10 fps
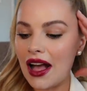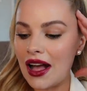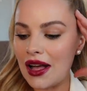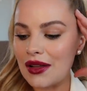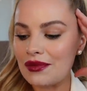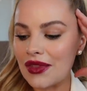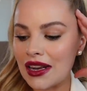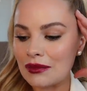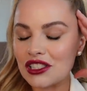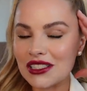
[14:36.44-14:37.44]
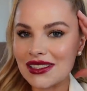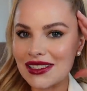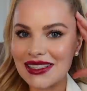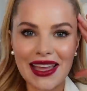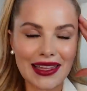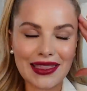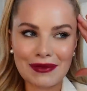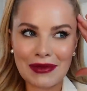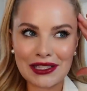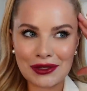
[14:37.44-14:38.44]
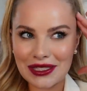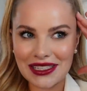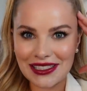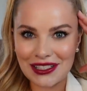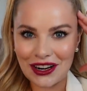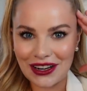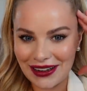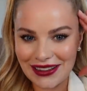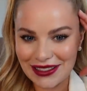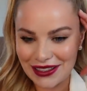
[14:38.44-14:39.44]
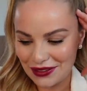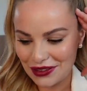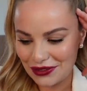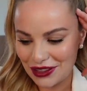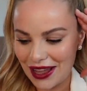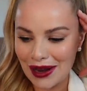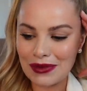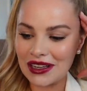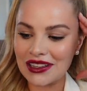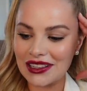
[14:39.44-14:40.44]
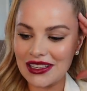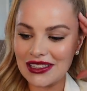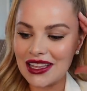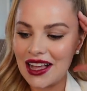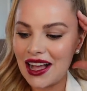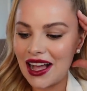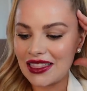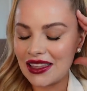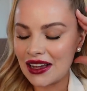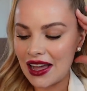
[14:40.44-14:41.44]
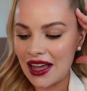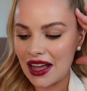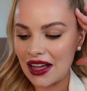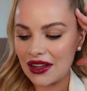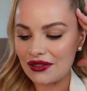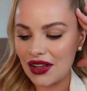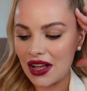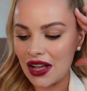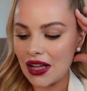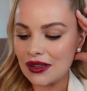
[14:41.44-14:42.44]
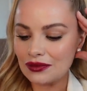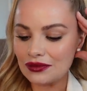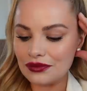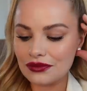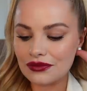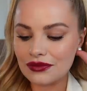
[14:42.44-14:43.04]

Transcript: um, and I'm just scared that my Twitter is not going to deliver for that, because I think I have um,